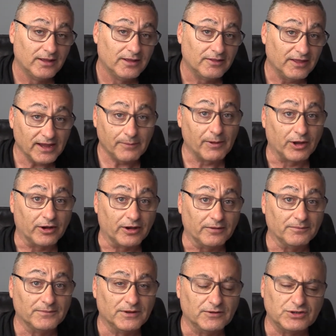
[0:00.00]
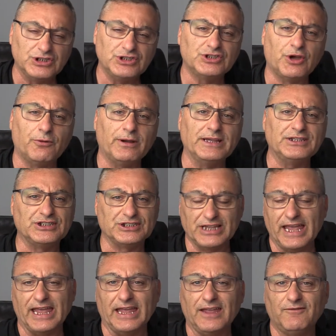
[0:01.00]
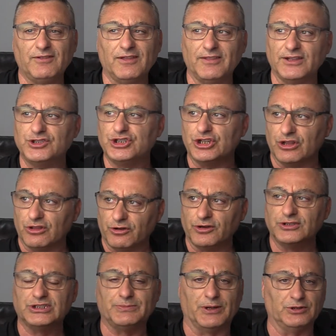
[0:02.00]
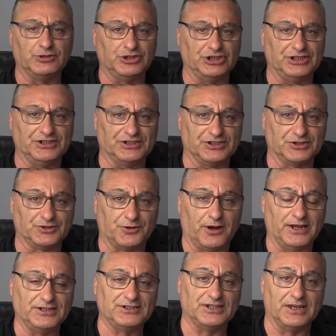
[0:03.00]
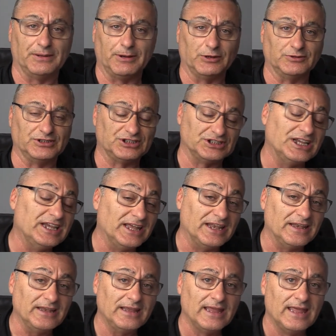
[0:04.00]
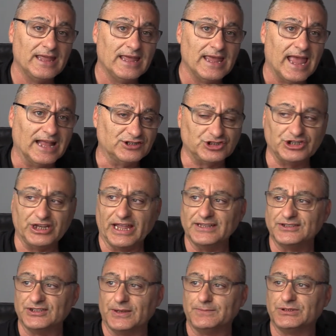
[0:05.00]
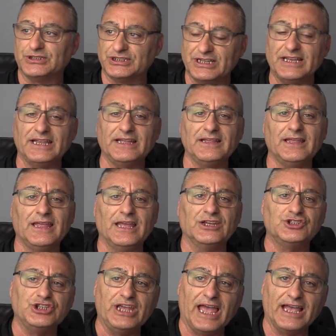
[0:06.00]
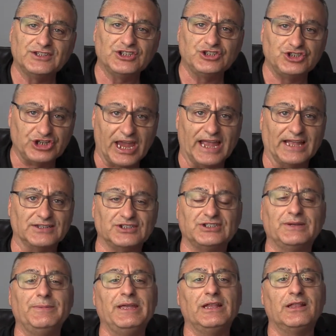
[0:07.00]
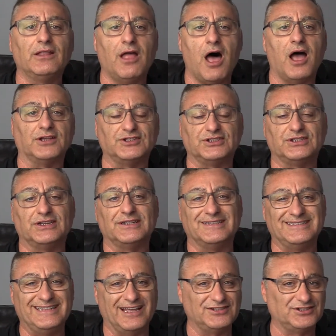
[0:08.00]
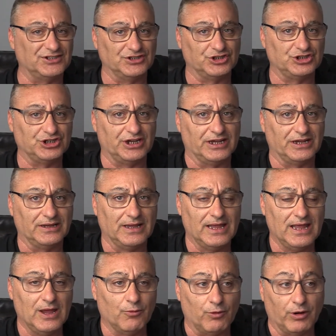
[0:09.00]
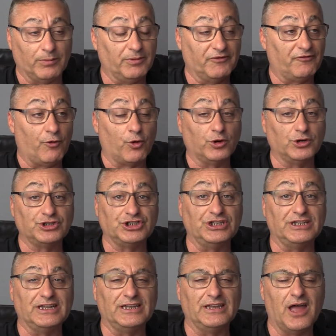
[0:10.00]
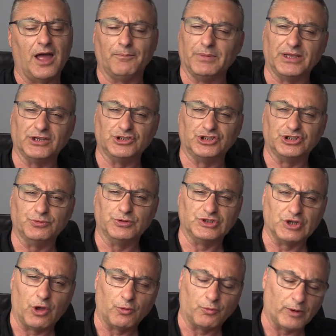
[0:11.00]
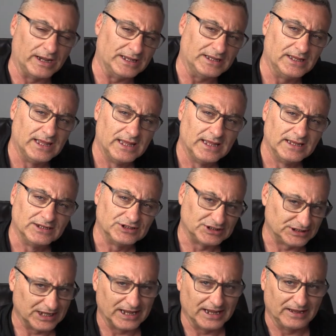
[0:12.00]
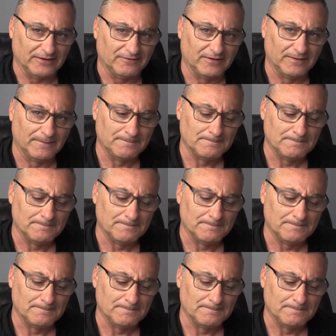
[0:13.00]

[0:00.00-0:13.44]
Think about it. If she's already saved and then she learns about Jesus Christ and about sin and she ends up sinning, she has a chance to be lost, doesn't she? Where before she did not, because she was already saved.